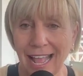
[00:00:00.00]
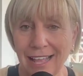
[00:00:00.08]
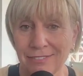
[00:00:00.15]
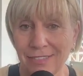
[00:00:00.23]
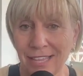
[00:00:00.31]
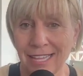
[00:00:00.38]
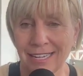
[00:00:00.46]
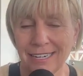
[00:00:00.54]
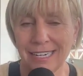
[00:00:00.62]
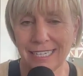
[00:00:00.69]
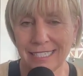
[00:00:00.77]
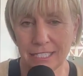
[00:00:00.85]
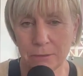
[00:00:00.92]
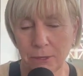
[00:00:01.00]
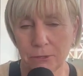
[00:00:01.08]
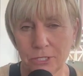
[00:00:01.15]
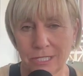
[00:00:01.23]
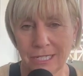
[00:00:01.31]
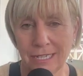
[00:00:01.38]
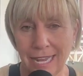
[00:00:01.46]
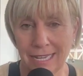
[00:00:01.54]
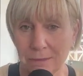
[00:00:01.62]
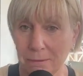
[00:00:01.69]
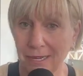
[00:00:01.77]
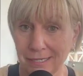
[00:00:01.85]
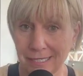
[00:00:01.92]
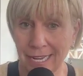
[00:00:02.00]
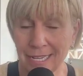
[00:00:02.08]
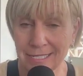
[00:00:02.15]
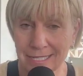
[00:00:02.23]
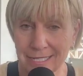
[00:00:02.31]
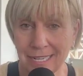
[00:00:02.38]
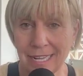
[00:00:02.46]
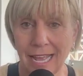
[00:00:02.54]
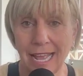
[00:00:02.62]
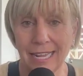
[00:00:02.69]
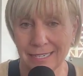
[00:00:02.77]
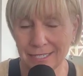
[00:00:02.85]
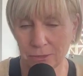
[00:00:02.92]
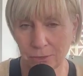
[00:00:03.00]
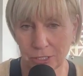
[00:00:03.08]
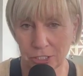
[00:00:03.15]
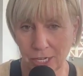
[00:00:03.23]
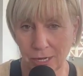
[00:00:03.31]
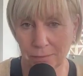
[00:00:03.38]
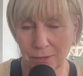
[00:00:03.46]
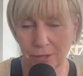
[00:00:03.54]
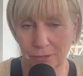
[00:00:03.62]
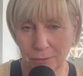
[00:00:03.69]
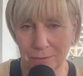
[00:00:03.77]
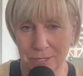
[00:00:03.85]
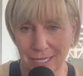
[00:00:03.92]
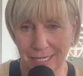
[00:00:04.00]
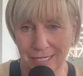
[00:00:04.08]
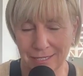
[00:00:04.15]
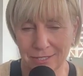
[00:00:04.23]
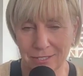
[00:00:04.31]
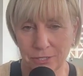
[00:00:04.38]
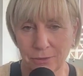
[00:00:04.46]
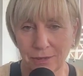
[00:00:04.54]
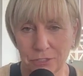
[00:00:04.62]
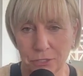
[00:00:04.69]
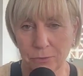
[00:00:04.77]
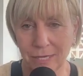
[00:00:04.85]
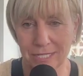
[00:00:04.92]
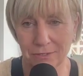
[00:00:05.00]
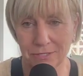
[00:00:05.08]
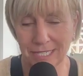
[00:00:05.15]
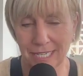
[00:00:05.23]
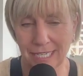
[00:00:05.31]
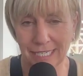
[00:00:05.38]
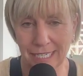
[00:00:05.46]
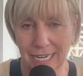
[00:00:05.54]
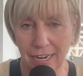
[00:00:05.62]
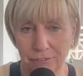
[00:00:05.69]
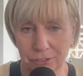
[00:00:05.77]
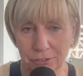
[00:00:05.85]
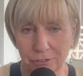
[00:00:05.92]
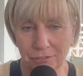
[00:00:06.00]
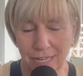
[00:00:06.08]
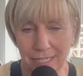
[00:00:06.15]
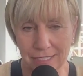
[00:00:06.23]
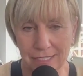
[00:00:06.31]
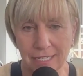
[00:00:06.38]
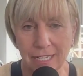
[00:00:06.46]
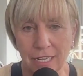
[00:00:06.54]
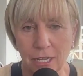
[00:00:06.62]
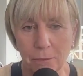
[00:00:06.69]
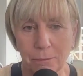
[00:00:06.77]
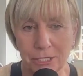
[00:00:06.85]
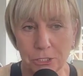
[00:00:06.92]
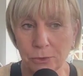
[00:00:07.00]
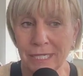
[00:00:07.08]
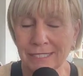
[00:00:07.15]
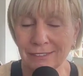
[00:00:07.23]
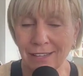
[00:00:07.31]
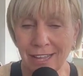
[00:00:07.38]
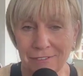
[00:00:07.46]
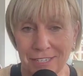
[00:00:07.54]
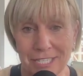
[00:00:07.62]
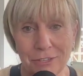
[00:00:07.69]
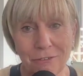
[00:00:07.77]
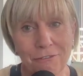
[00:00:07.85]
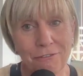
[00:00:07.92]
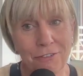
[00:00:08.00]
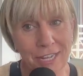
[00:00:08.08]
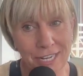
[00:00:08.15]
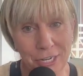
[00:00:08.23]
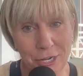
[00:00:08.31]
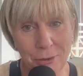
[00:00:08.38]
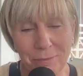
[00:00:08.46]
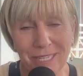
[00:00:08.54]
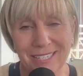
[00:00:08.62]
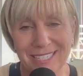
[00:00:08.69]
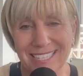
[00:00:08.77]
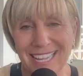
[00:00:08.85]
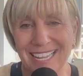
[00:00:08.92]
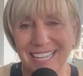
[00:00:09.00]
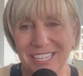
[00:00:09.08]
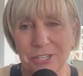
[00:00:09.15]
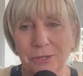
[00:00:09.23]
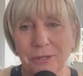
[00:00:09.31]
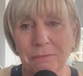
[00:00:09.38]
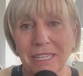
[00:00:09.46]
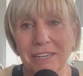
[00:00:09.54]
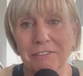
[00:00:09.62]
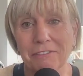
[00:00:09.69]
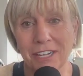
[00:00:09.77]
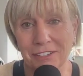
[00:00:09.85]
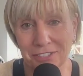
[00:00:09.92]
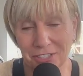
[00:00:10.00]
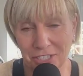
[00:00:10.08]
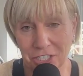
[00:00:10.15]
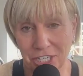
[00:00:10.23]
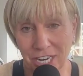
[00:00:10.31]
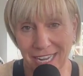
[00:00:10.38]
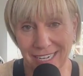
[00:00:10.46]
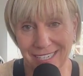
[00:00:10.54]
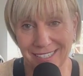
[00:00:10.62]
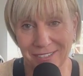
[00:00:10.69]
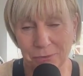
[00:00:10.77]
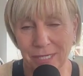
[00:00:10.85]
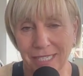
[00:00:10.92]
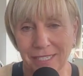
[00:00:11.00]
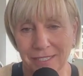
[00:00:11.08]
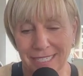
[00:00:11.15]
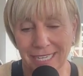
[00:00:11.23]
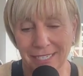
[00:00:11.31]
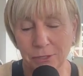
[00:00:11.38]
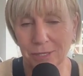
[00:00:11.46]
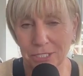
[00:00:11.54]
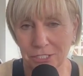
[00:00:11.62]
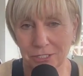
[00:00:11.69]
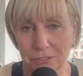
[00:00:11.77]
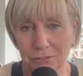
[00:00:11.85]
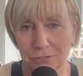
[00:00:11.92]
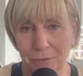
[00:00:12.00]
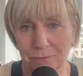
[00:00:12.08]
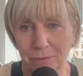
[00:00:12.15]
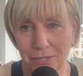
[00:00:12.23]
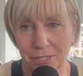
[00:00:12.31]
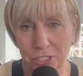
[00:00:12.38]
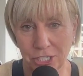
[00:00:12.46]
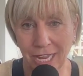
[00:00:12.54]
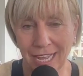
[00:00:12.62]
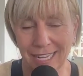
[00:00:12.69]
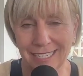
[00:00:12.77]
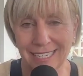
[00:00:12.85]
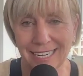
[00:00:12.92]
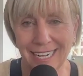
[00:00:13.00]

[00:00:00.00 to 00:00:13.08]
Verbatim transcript: And then it gets posted as a podcast and as a workshop on the website. So you have two ways of seeing it after the fact. But joining live is fun because you can be involved in the chat. We take questions from the chat.